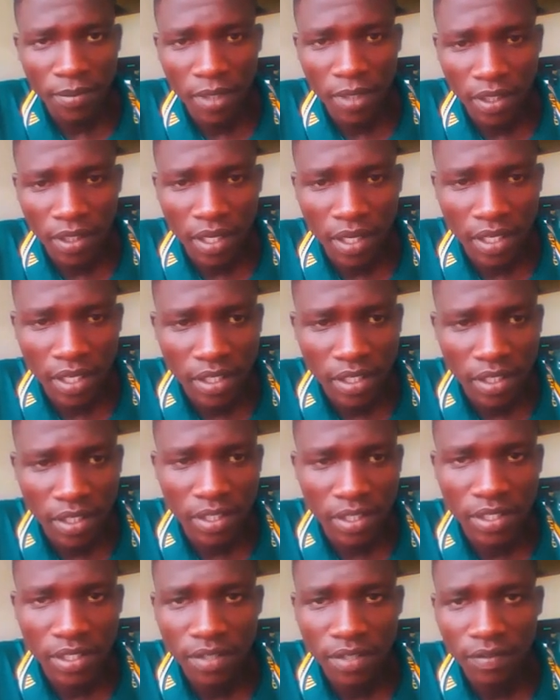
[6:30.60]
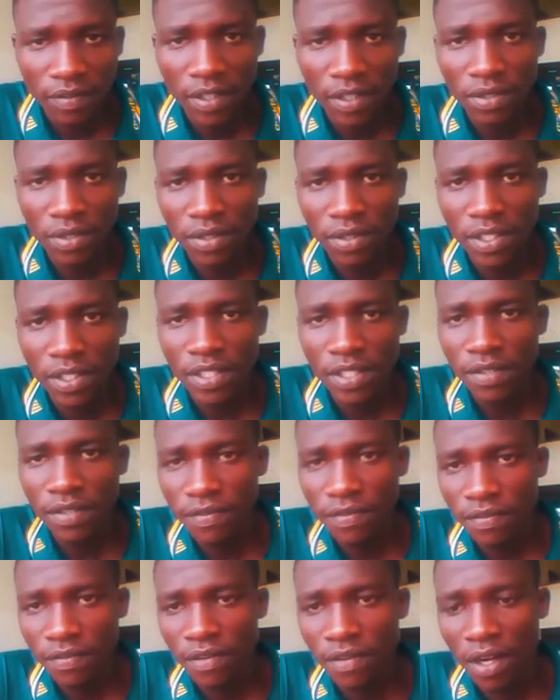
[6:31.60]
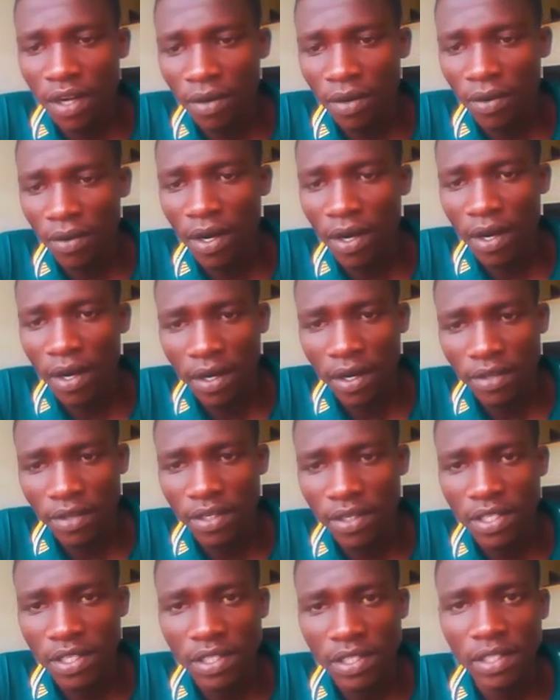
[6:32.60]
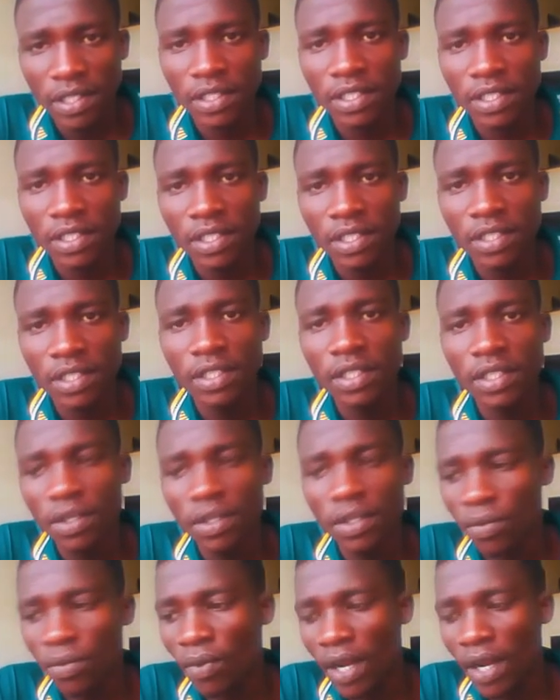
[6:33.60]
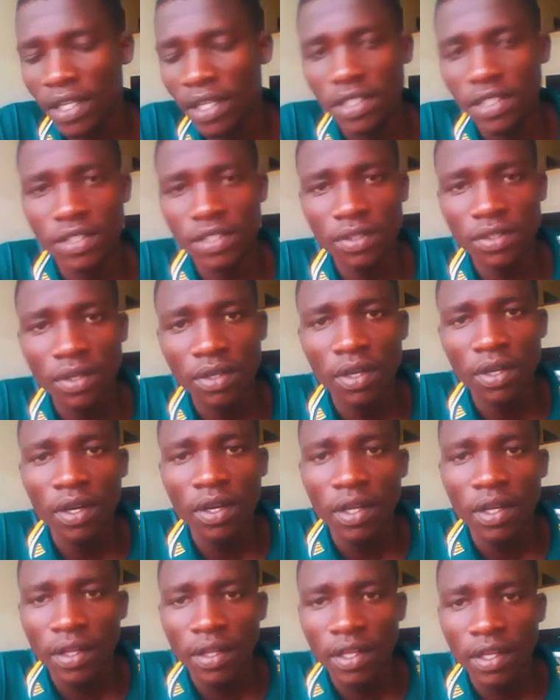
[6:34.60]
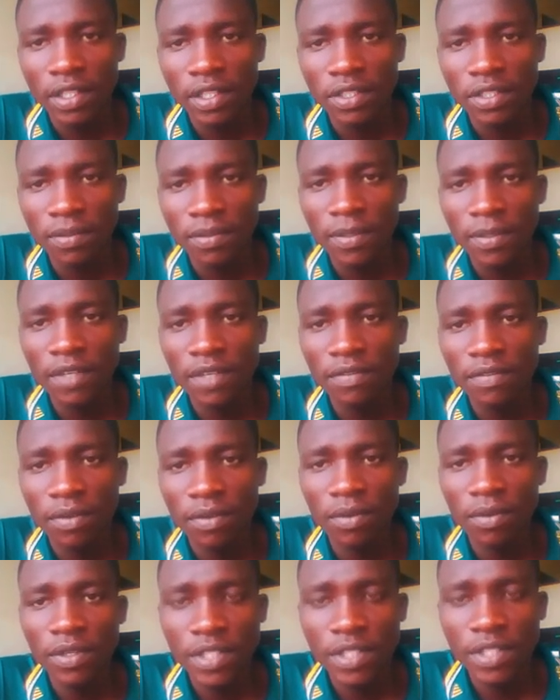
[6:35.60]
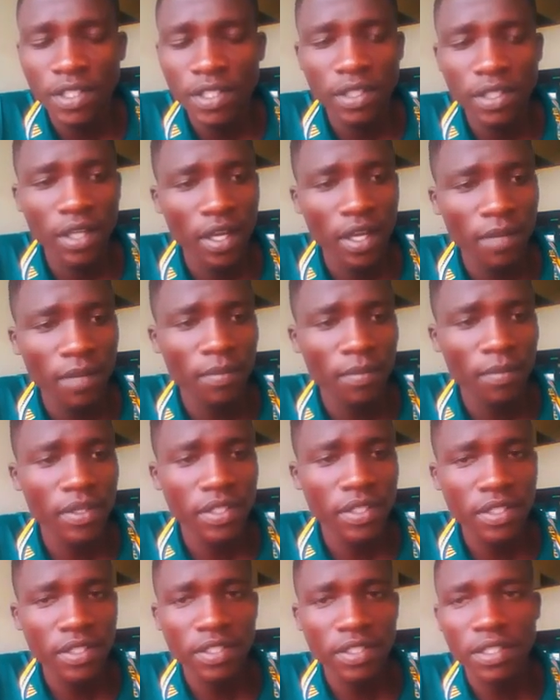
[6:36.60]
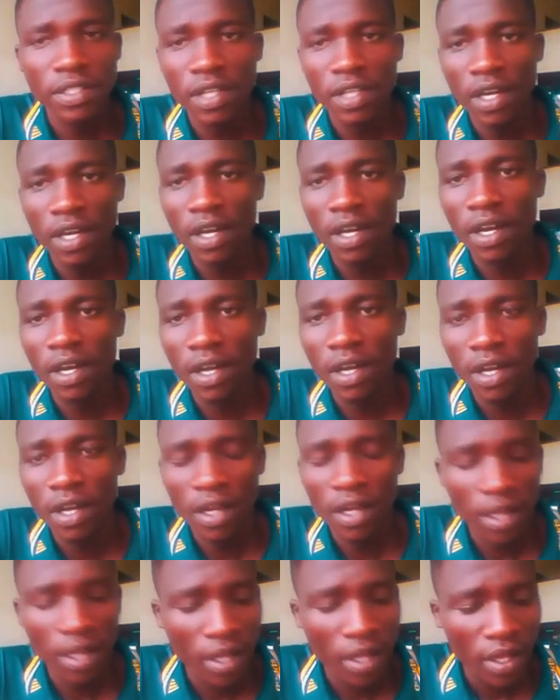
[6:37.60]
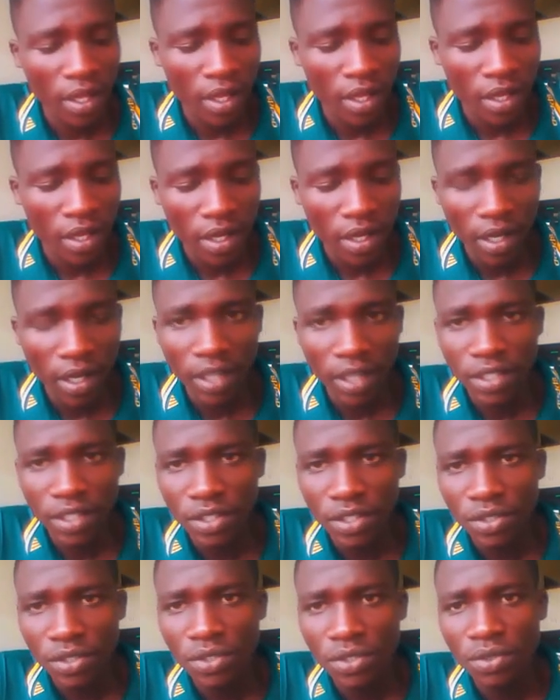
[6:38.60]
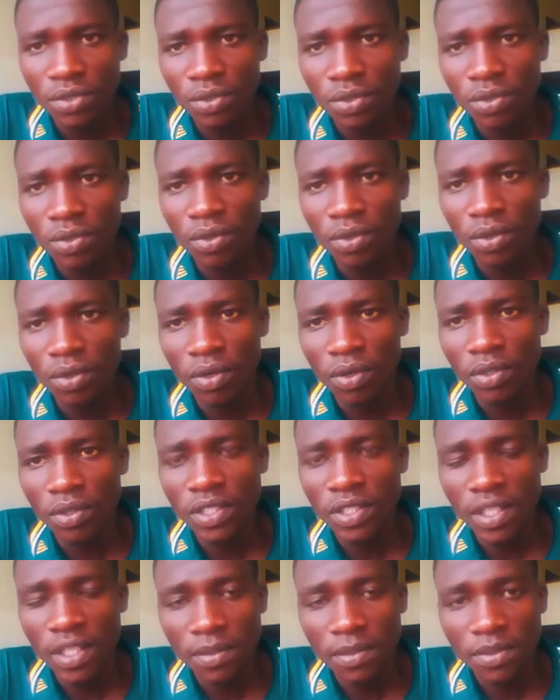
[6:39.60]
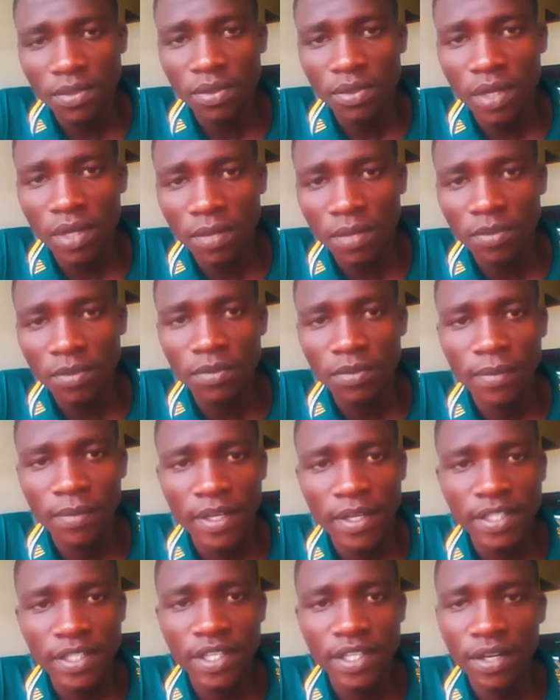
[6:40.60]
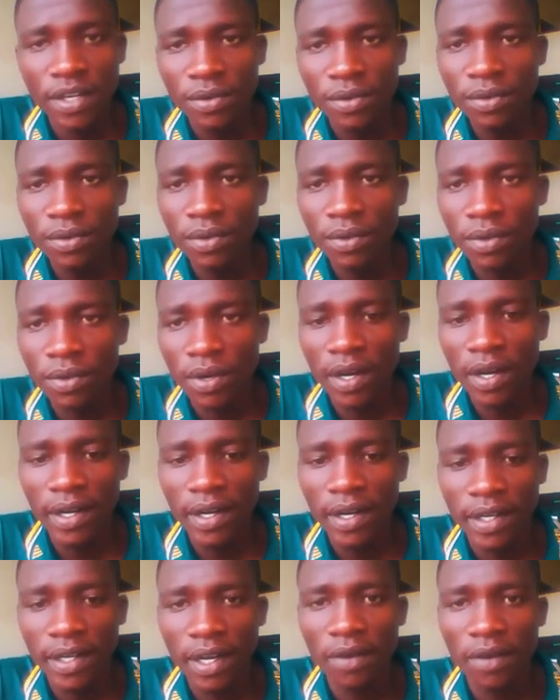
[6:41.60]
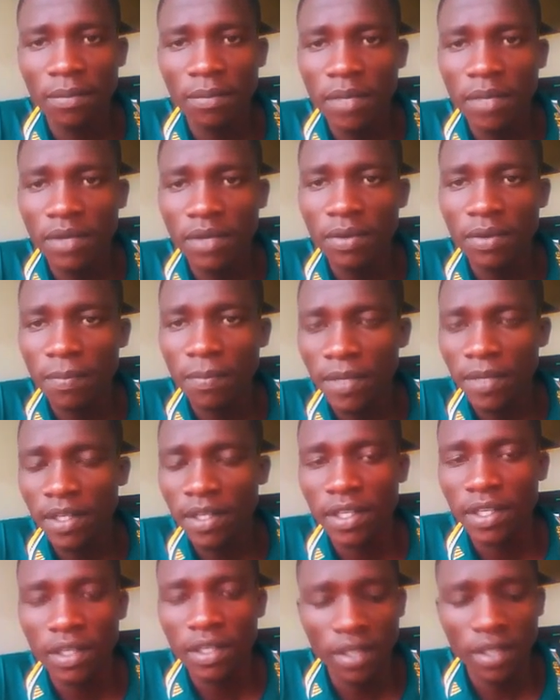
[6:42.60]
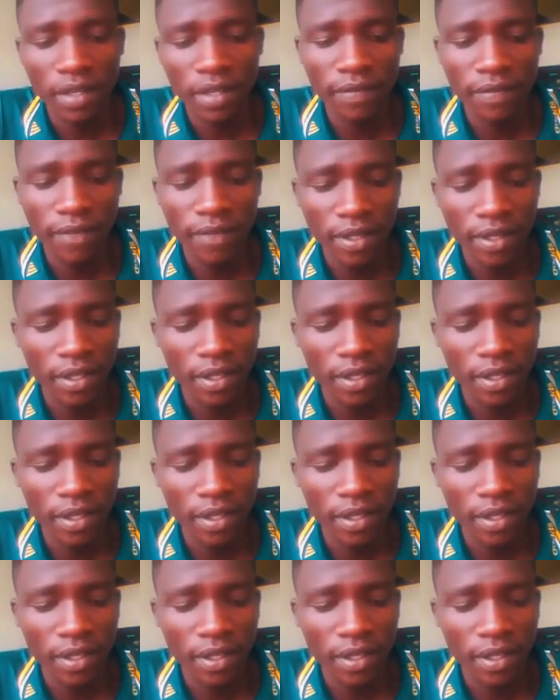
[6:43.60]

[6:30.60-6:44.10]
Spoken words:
that receiver to receive our translated words. So thanks so much for watching. I please urge you to subscribe to my channel, and I'll be dropping in every